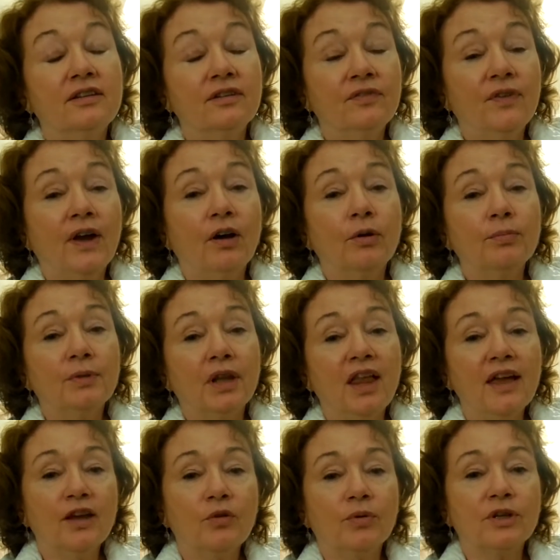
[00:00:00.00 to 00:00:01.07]
developed
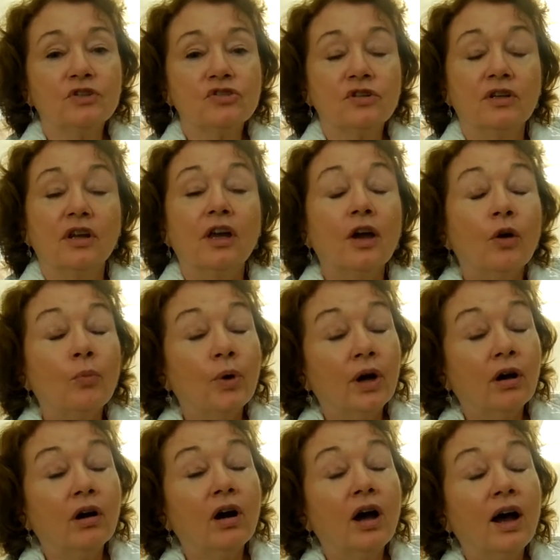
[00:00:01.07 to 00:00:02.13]
language.
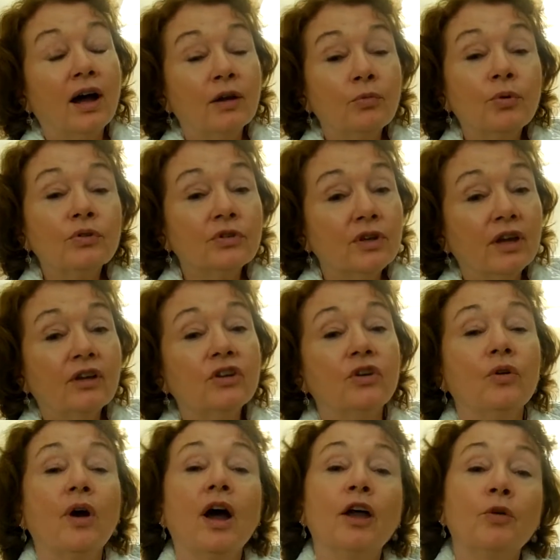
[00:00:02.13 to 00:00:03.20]
Well, I will tell
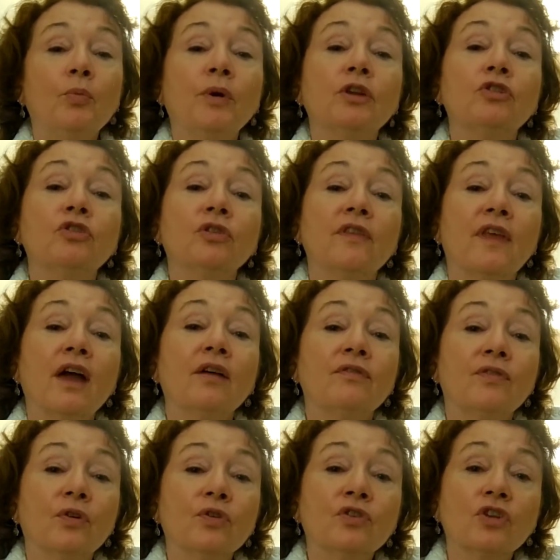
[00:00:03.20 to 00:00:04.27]
you, I went to that
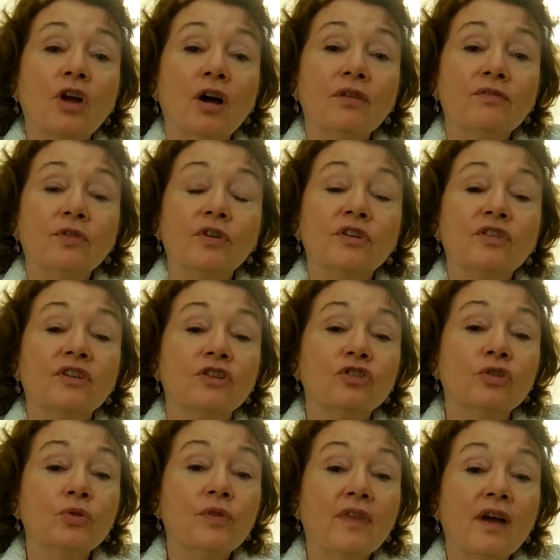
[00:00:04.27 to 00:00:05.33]
first conference in
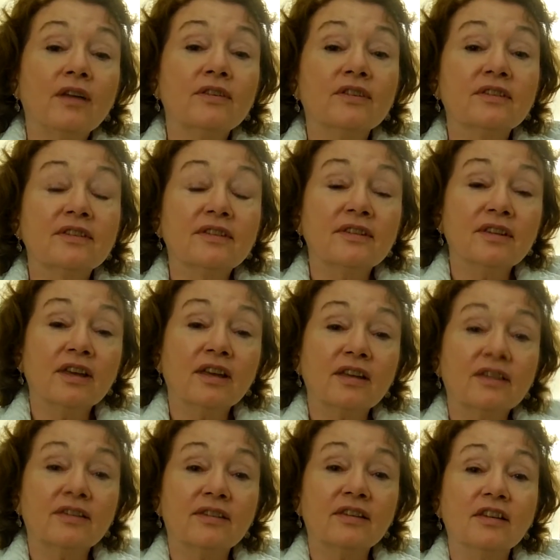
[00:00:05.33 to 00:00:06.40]

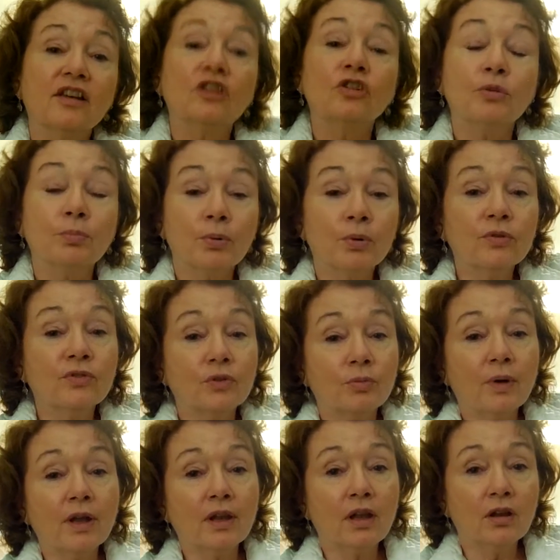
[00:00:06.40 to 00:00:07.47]
2006 to prove
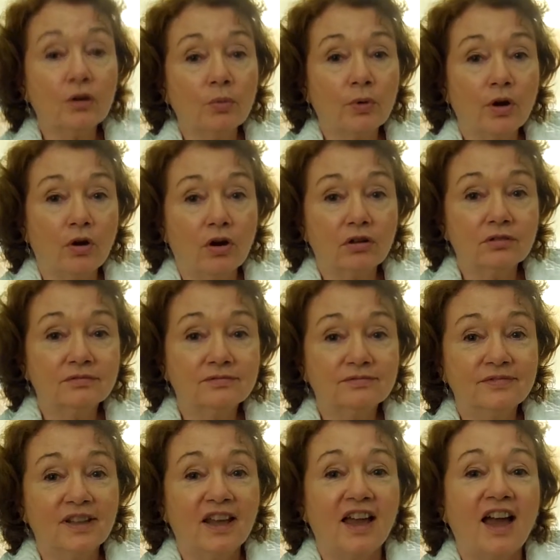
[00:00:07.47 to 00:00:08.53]
Svetlana wrong.
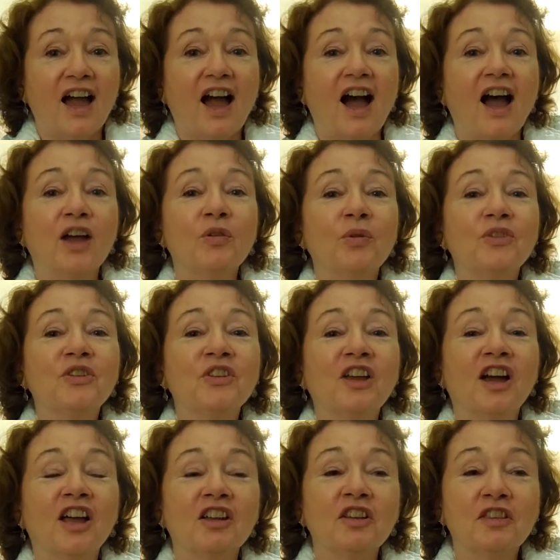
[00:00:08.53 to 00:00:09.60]

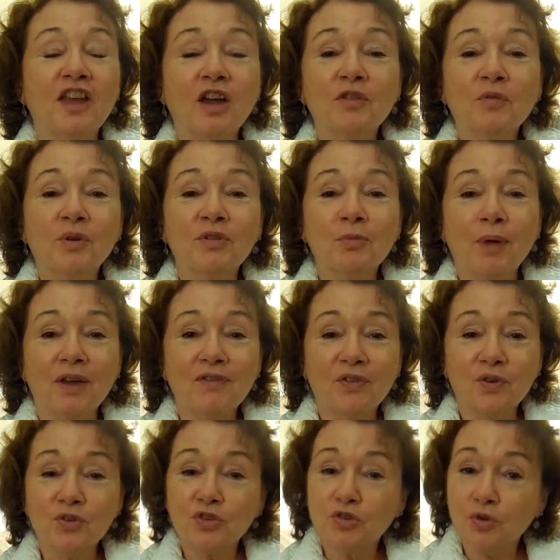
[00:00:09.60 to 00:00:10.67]
That was my
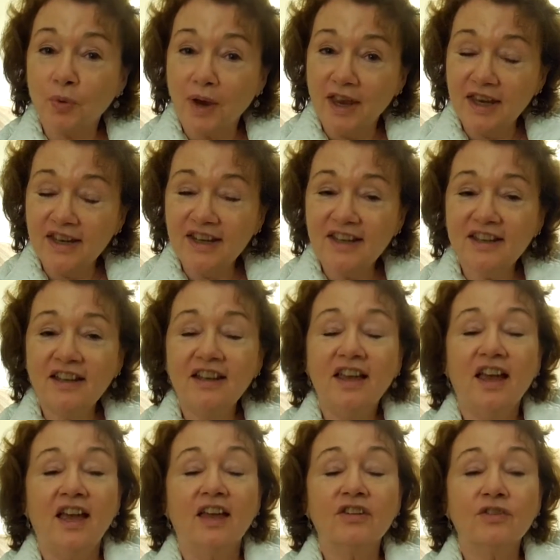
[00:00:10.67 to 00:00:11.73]
first training
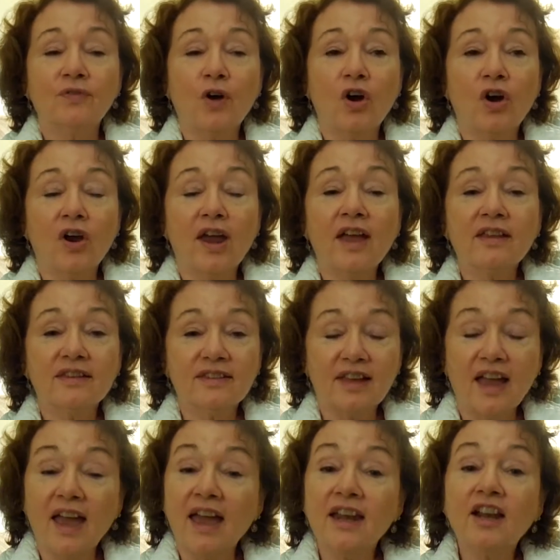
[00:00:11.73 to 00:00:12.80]
as far
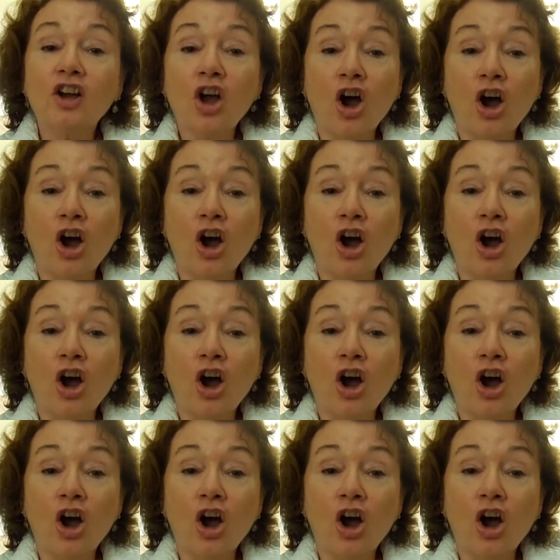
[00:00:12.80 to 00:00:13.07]
as at a